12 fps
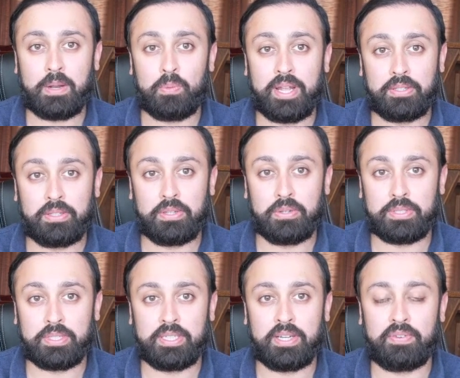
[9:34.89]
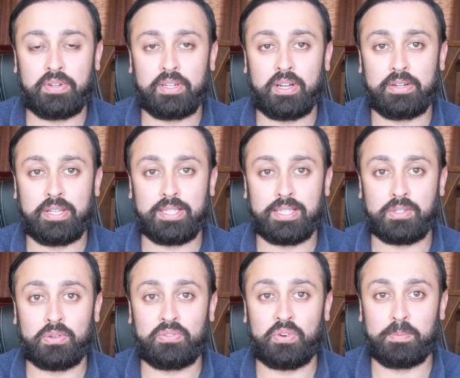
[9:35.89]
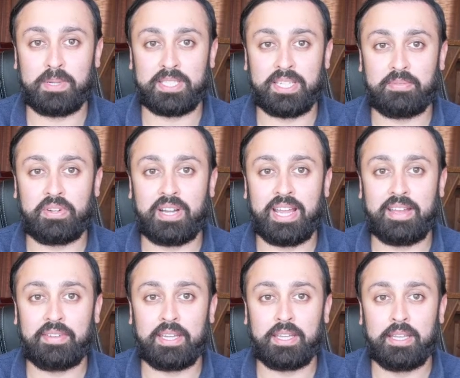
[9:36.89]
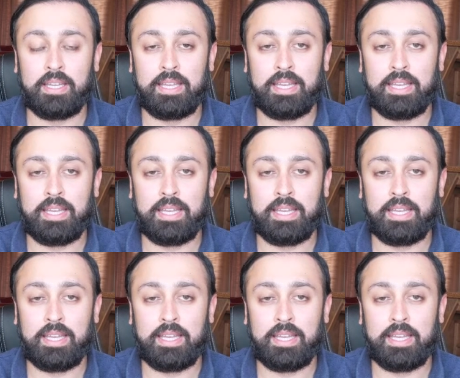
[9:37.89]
and when to use the different audiences or formats that we're having,